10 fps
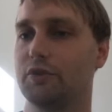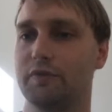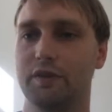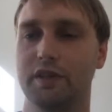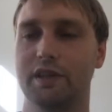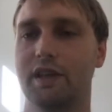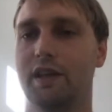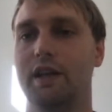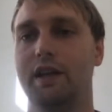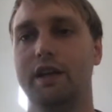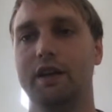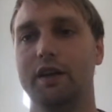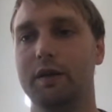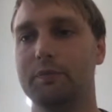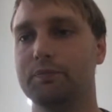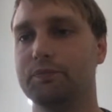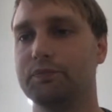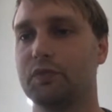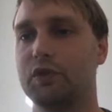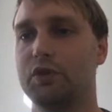very
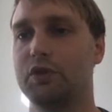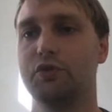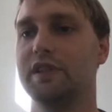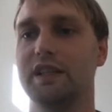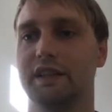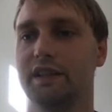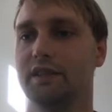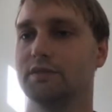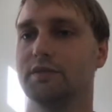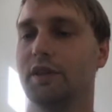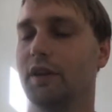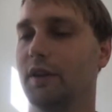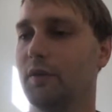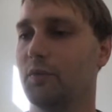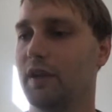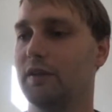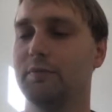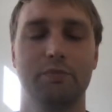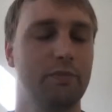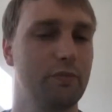uniquely
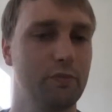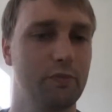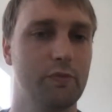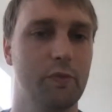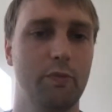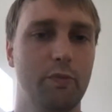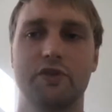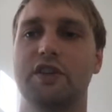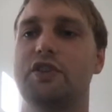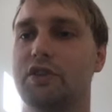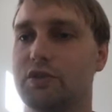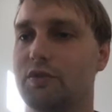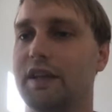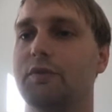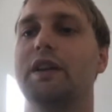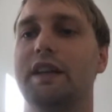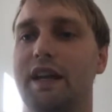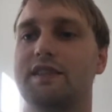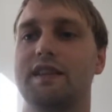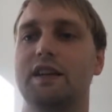well positioned to like really
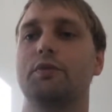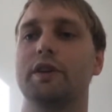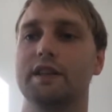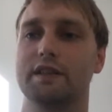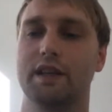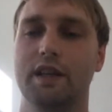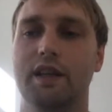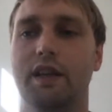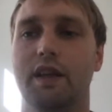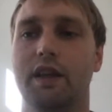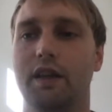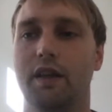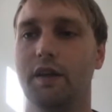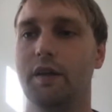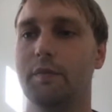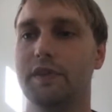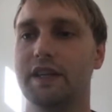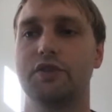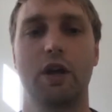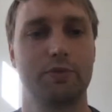accelerate the
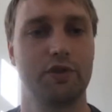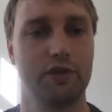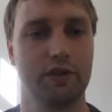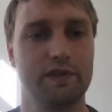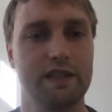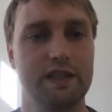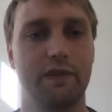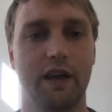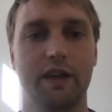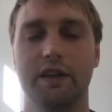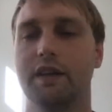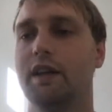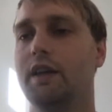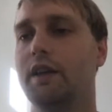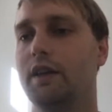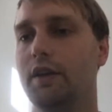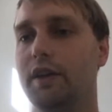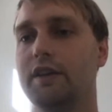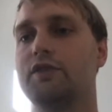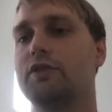adoption of DeFi
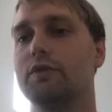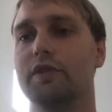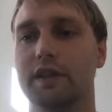into